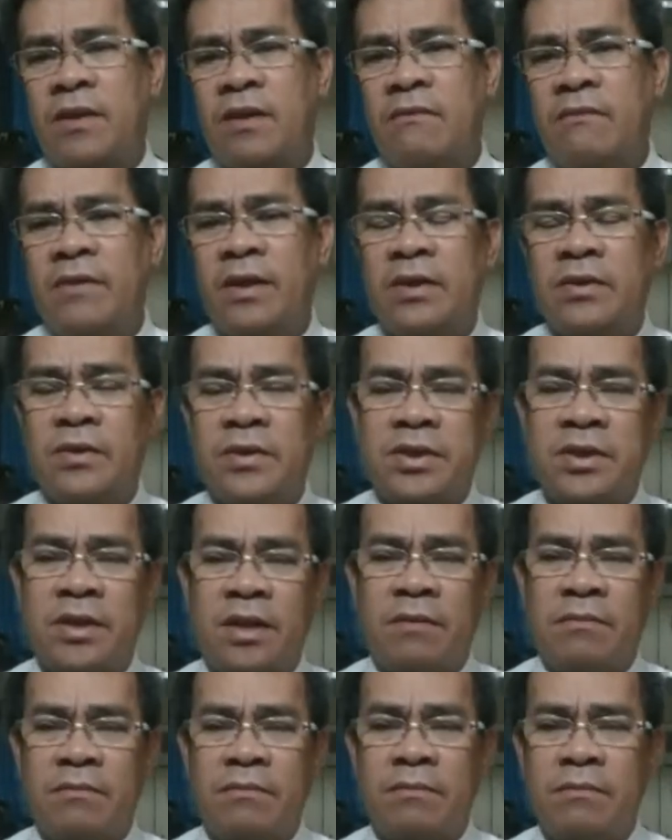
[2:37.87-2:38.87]
vector
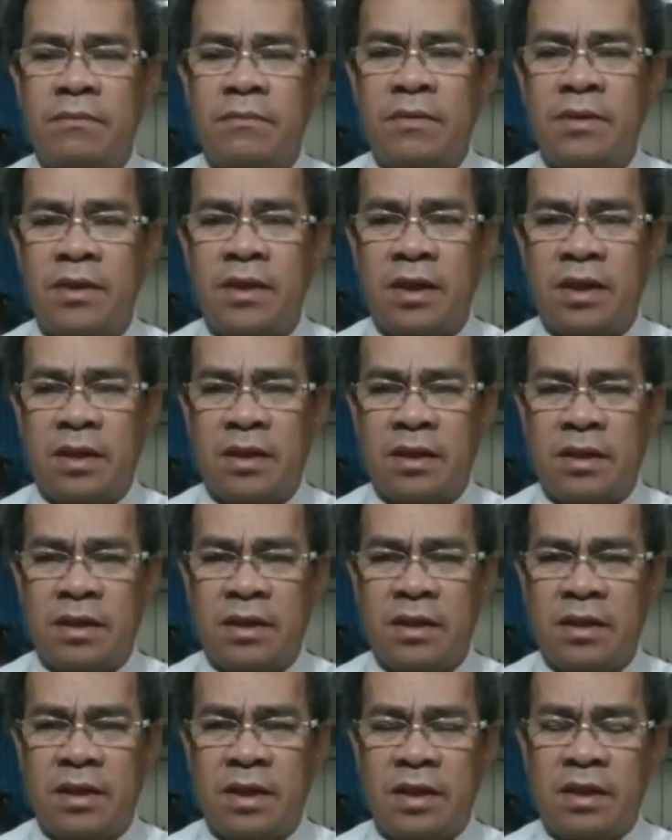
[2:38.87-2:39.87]
sum
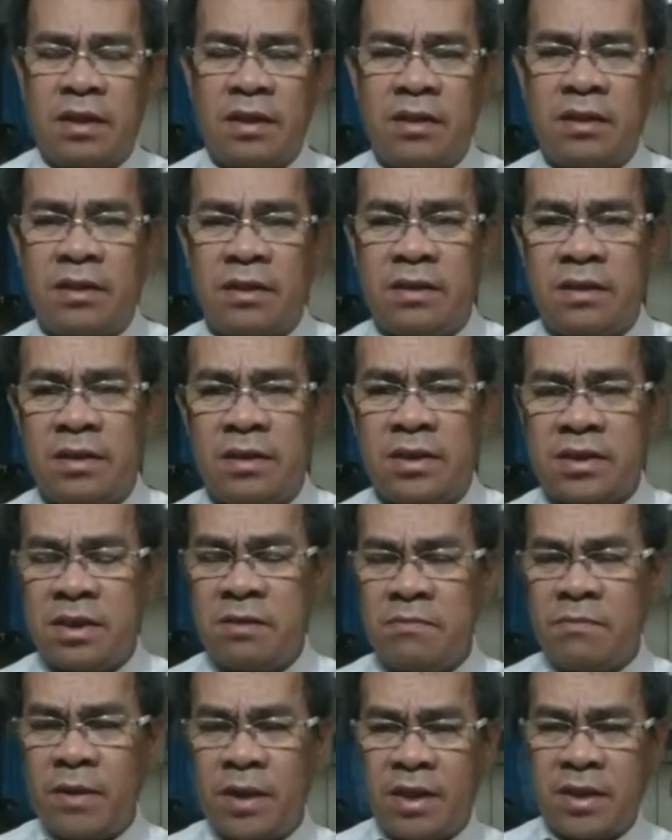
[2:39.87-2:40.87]
in a
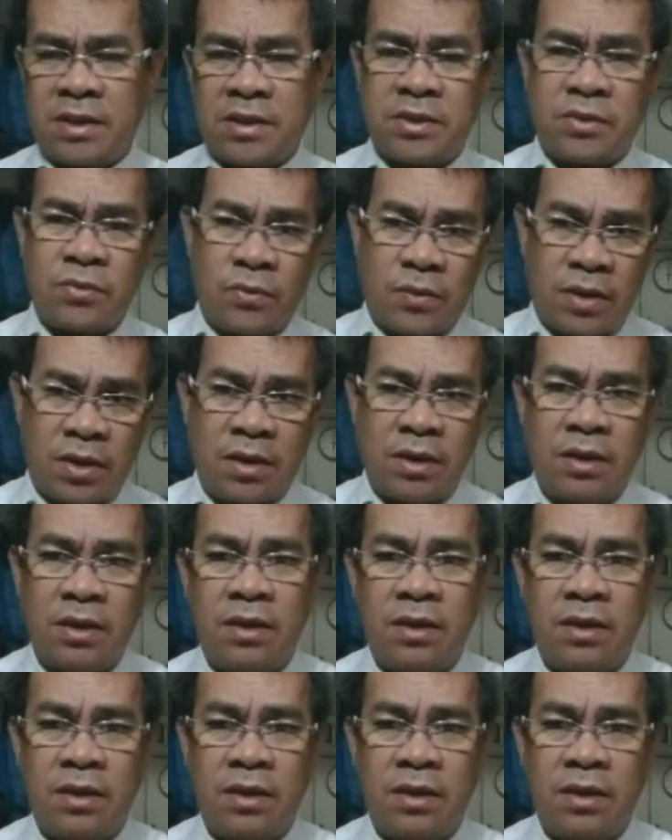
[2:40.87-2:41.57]
simplest way,